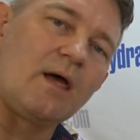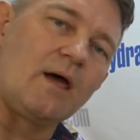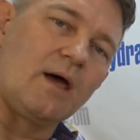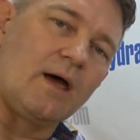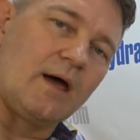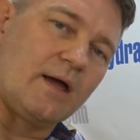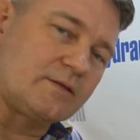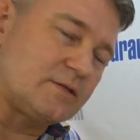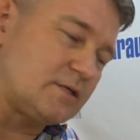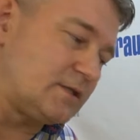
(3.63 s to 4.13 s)

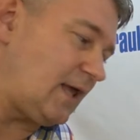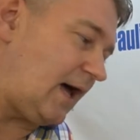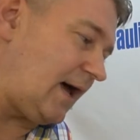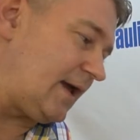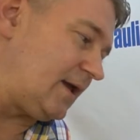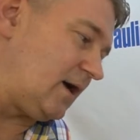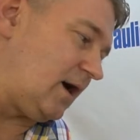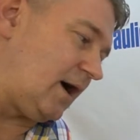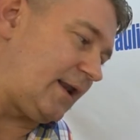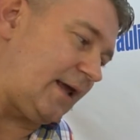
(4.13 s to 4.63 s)
Uh,
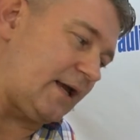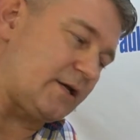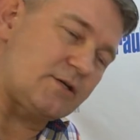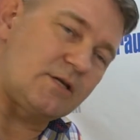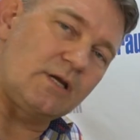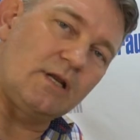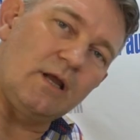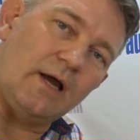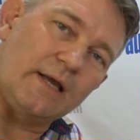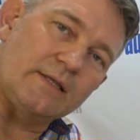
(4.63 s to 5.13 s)
today I'd
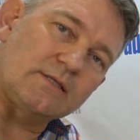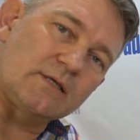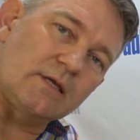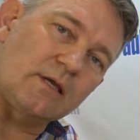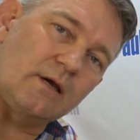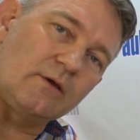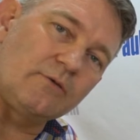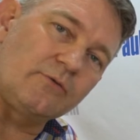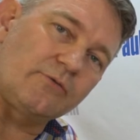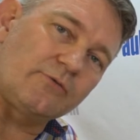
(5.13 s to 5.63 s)
actually like to
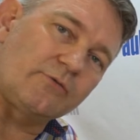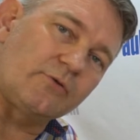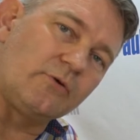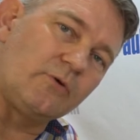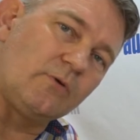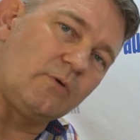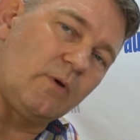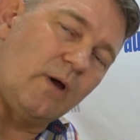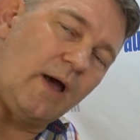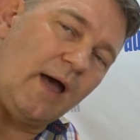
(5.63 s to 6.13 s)
go
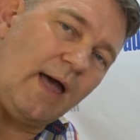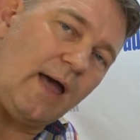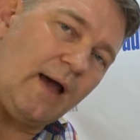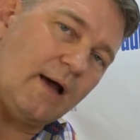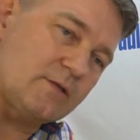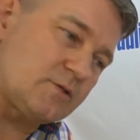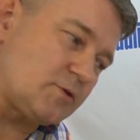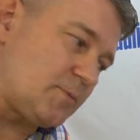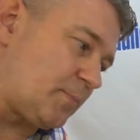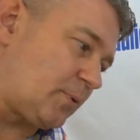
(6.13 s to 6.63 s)
through
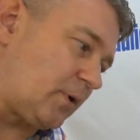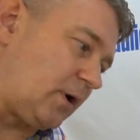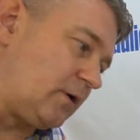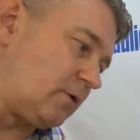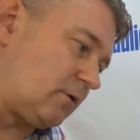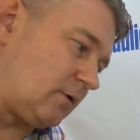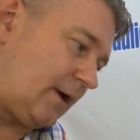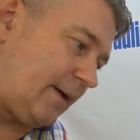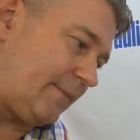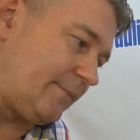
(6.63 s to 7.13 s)
how to
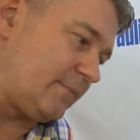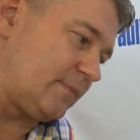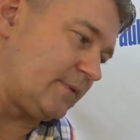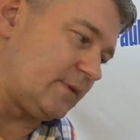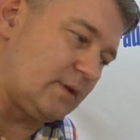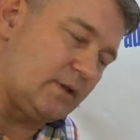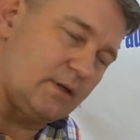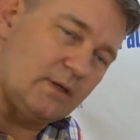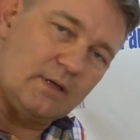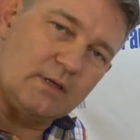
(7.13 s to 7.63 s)
program
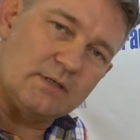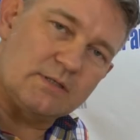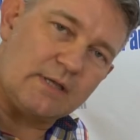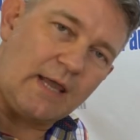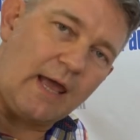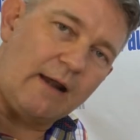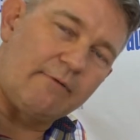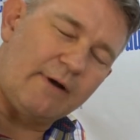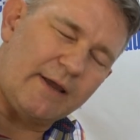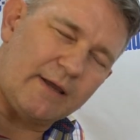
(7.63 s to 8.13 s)
the
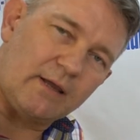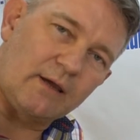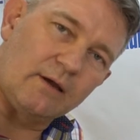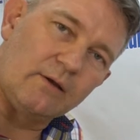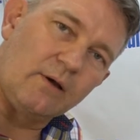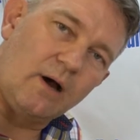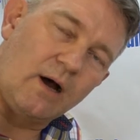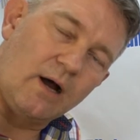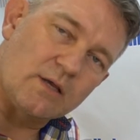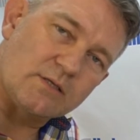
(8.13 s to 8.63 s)

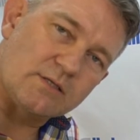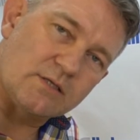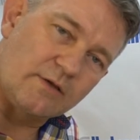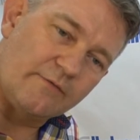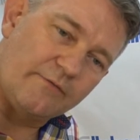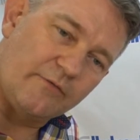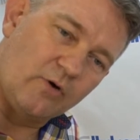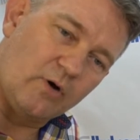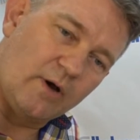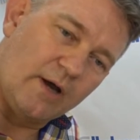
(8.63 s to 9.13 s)
Scanreco
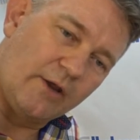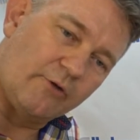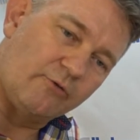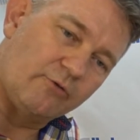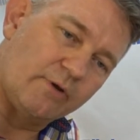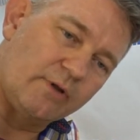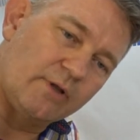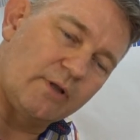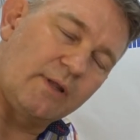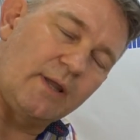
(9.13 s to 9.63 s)

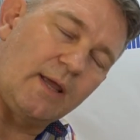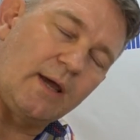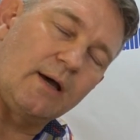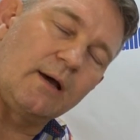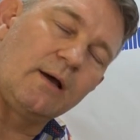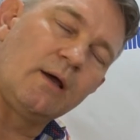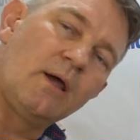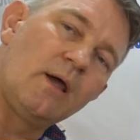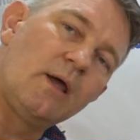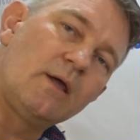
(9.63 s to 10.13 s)
RC400.
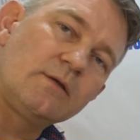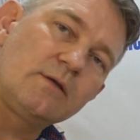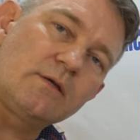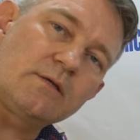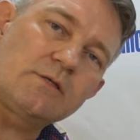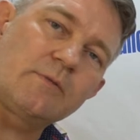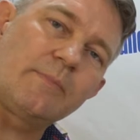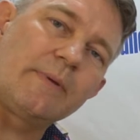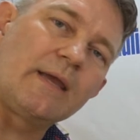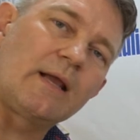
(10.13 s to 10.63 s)
Now
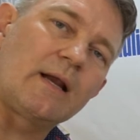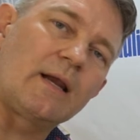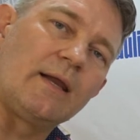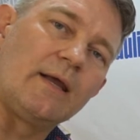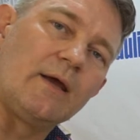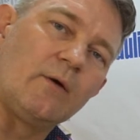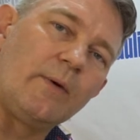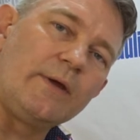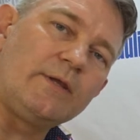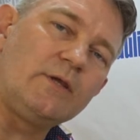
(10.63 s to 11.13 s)
just to be
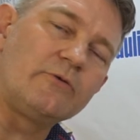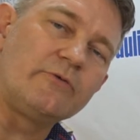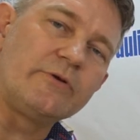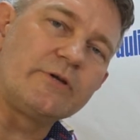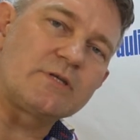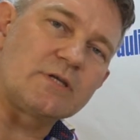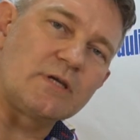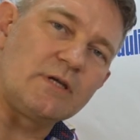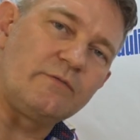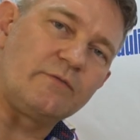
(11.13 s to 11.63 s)
clear, when you
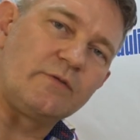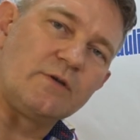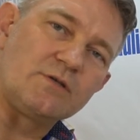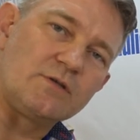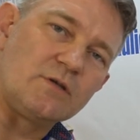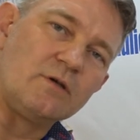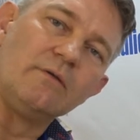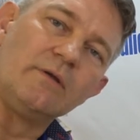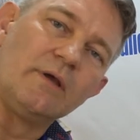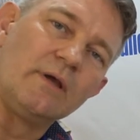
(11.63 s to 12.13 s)
receive
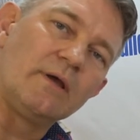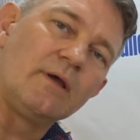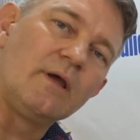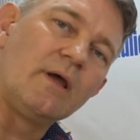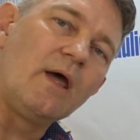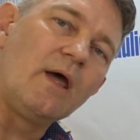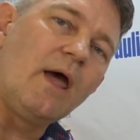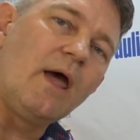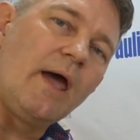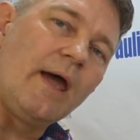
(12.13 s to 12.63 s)
this unit
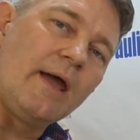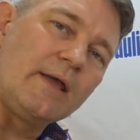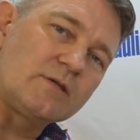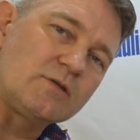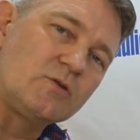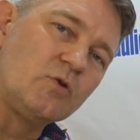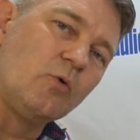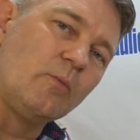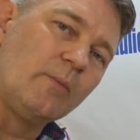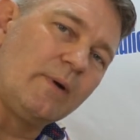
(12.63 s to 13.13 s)
it's
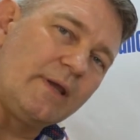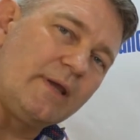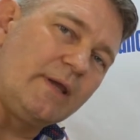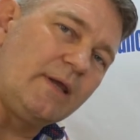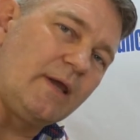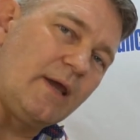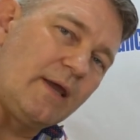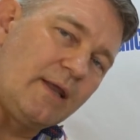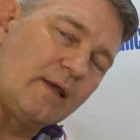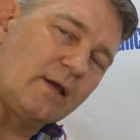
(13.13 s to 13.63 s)

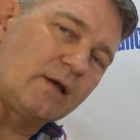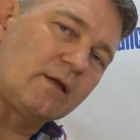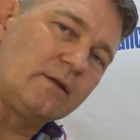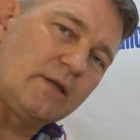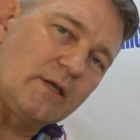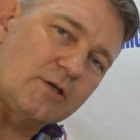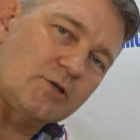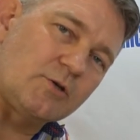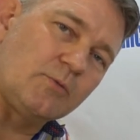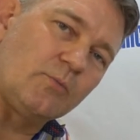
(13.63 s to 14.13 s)
normally in a
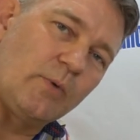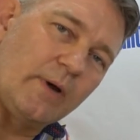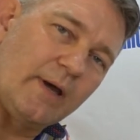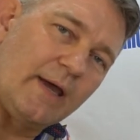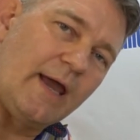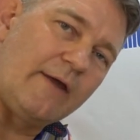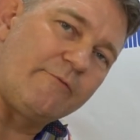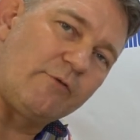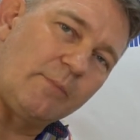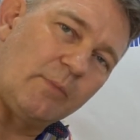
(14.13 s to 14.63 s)
condition
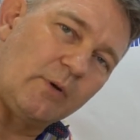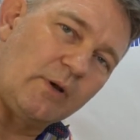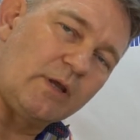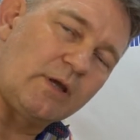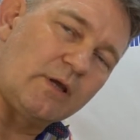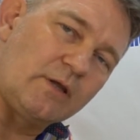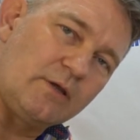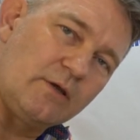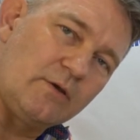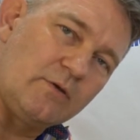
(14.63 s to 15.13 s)
where everybody
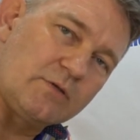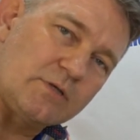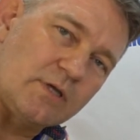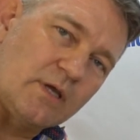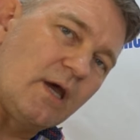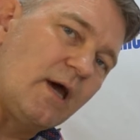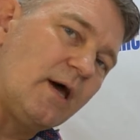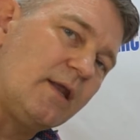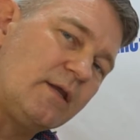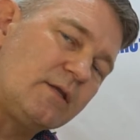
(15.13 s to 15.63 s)
can use
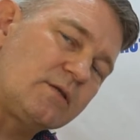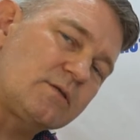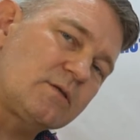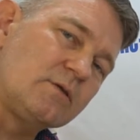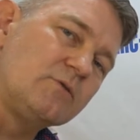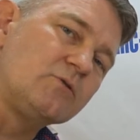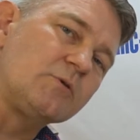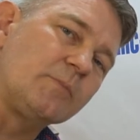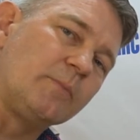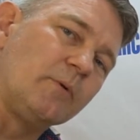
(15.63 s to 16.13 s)
it and it's
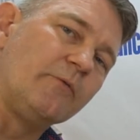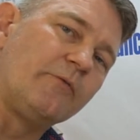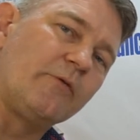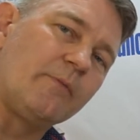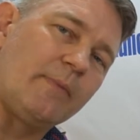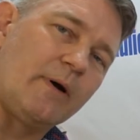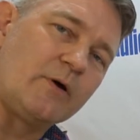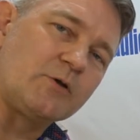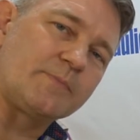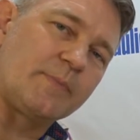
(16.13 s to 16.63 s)
suitable for
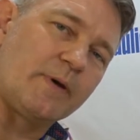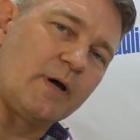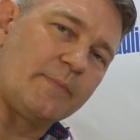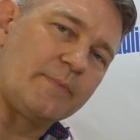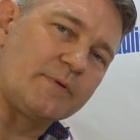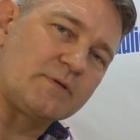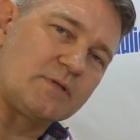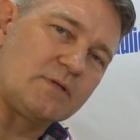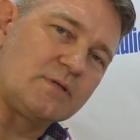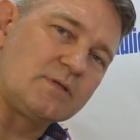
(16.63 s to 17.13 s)
most
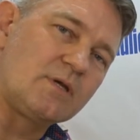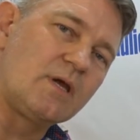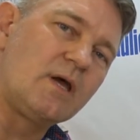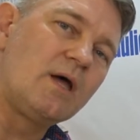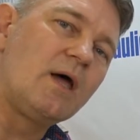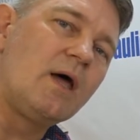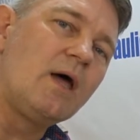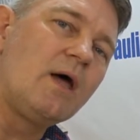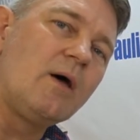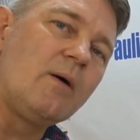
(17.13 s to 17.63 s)
purposes.
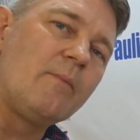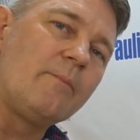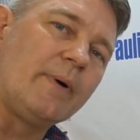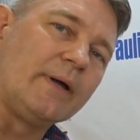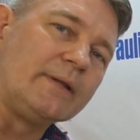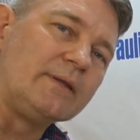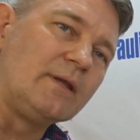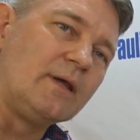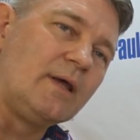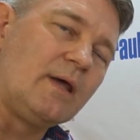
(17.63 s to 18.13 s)

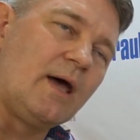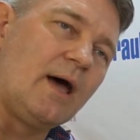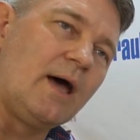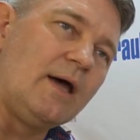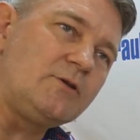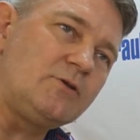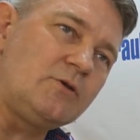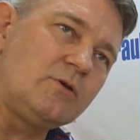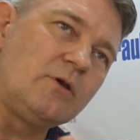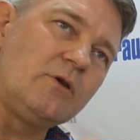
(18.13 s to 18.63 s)
But
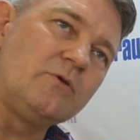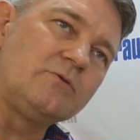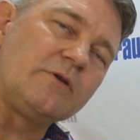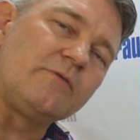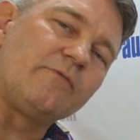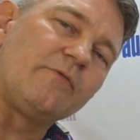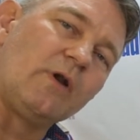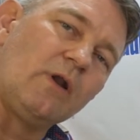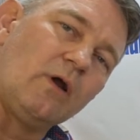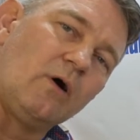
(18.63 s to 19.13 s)
as you use
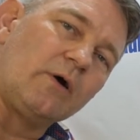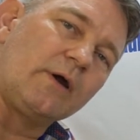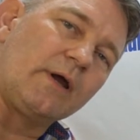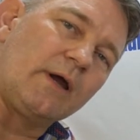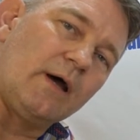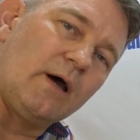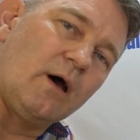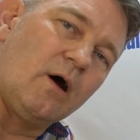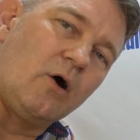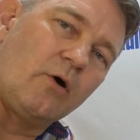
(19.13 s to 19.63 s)
it for
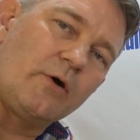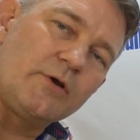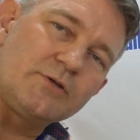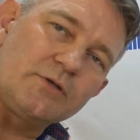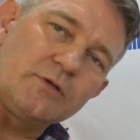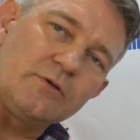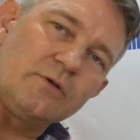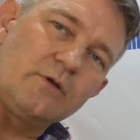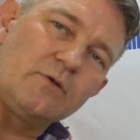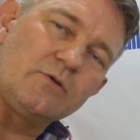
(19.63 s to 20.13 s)
longer or as
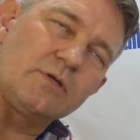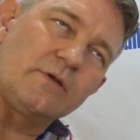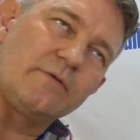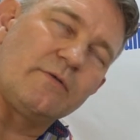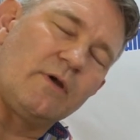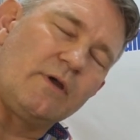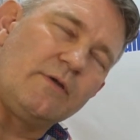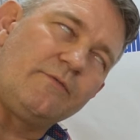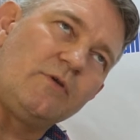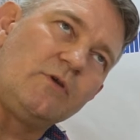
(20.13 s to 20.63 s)
you use it
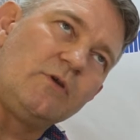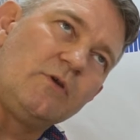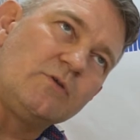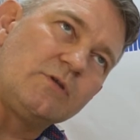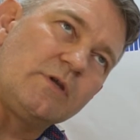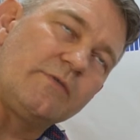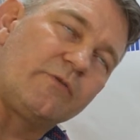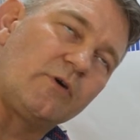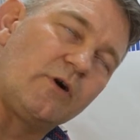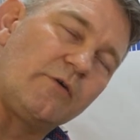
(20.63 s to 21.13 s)
if you use
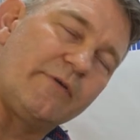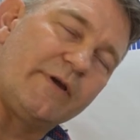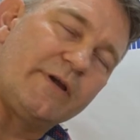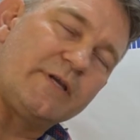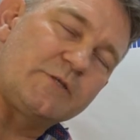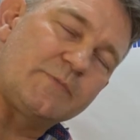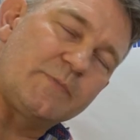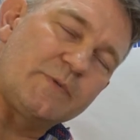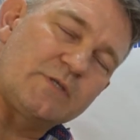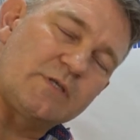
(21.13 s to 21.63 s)
it for a very
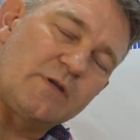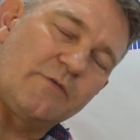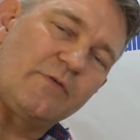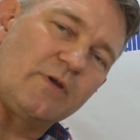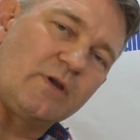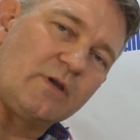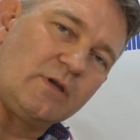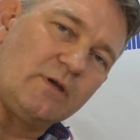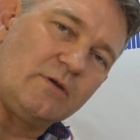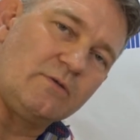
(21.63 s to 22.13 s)

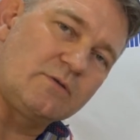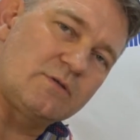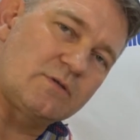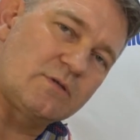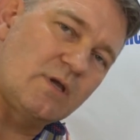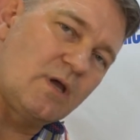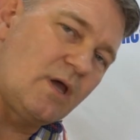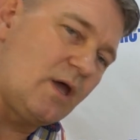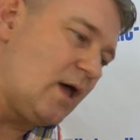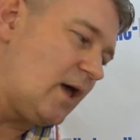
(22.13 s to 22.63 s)
specific
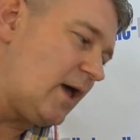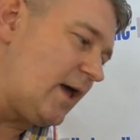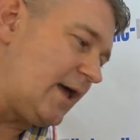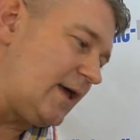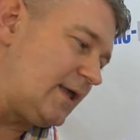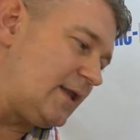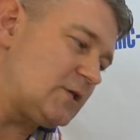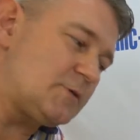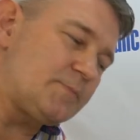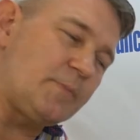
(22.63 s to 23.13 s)
use,
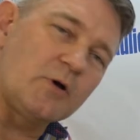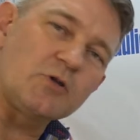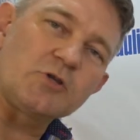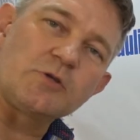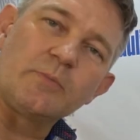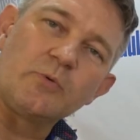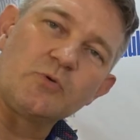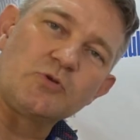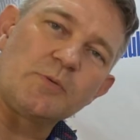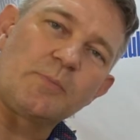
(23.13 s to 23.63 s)
it is
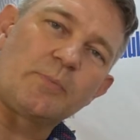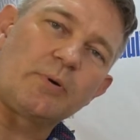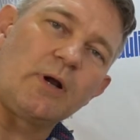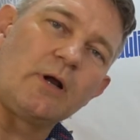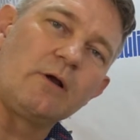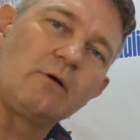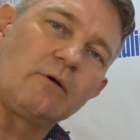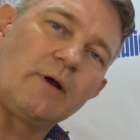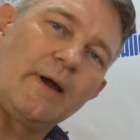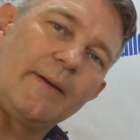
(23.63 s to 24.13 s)
possible to
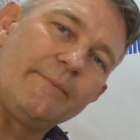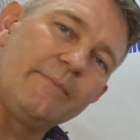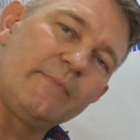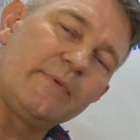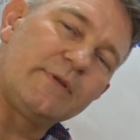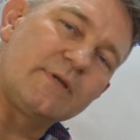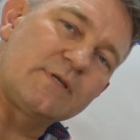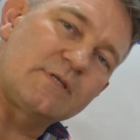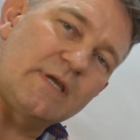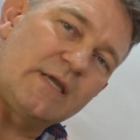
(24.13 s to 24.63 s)
program
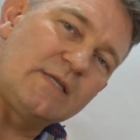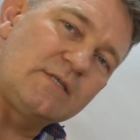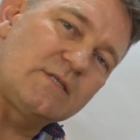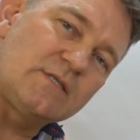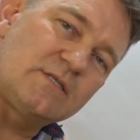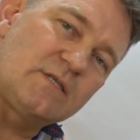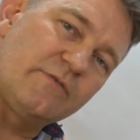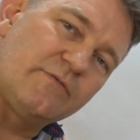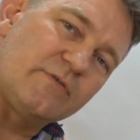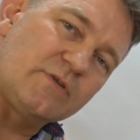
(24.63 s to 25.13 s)
the
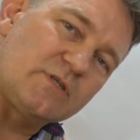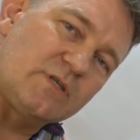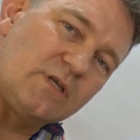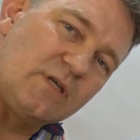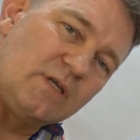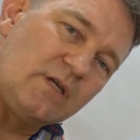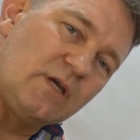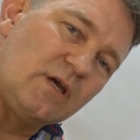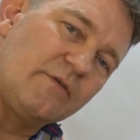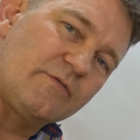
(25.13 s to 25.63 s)

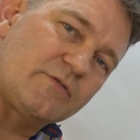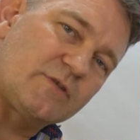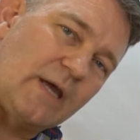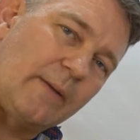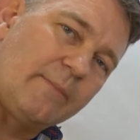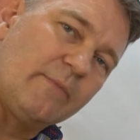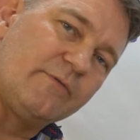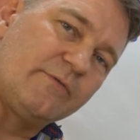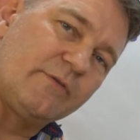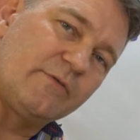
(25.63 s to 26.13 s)
sensitivity of
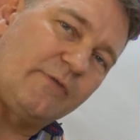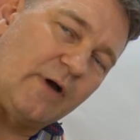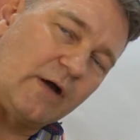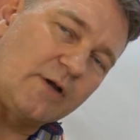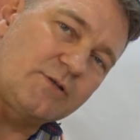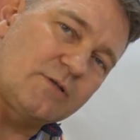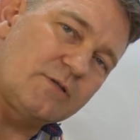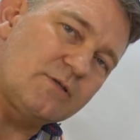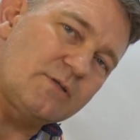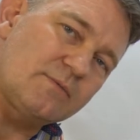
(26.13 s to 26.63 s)
some of the
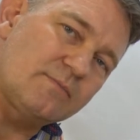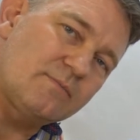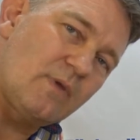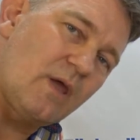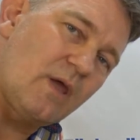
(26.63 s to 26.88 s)
functions.